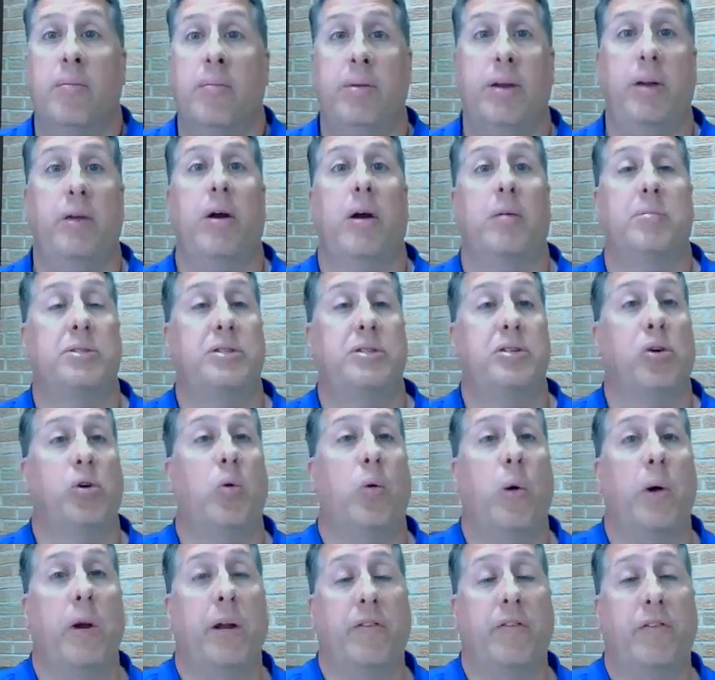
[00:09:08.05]
But anyway, I'm still
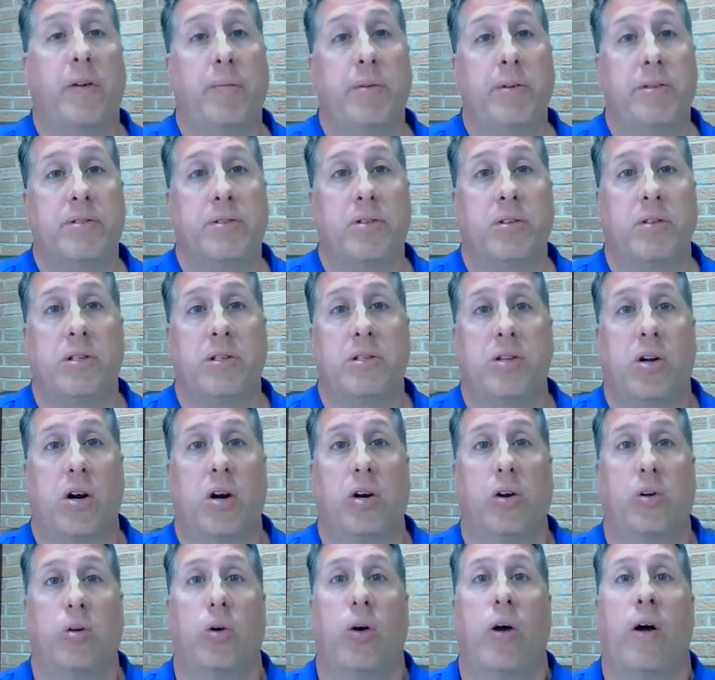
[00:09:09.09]
quoting from this this
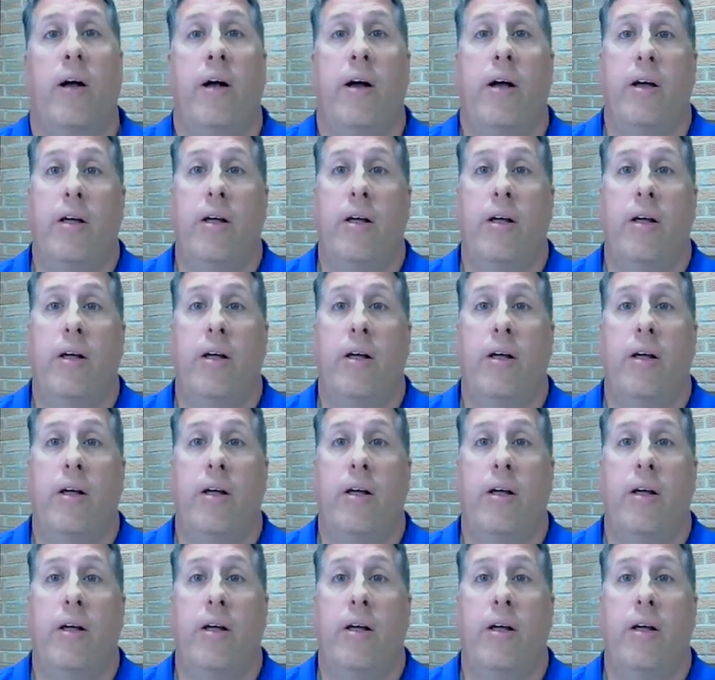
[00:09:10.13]
article.